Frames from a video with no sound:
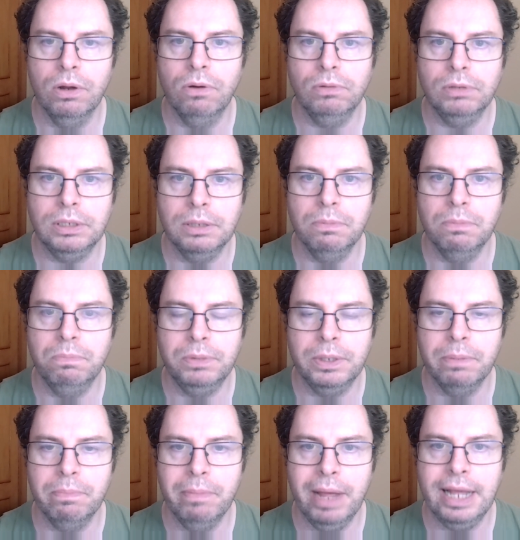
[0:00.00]
you know,
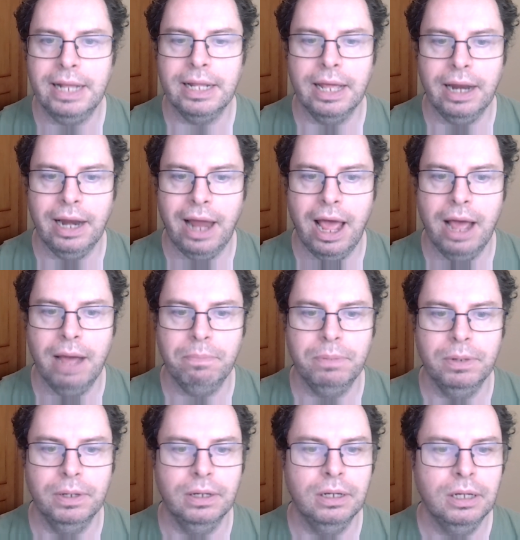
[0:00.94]
to make that
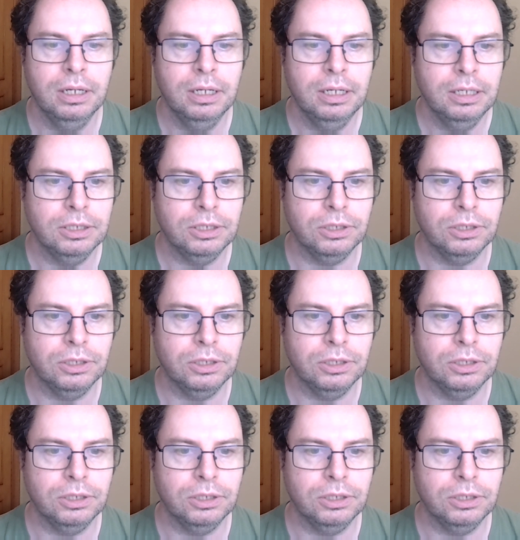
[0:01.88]
happen.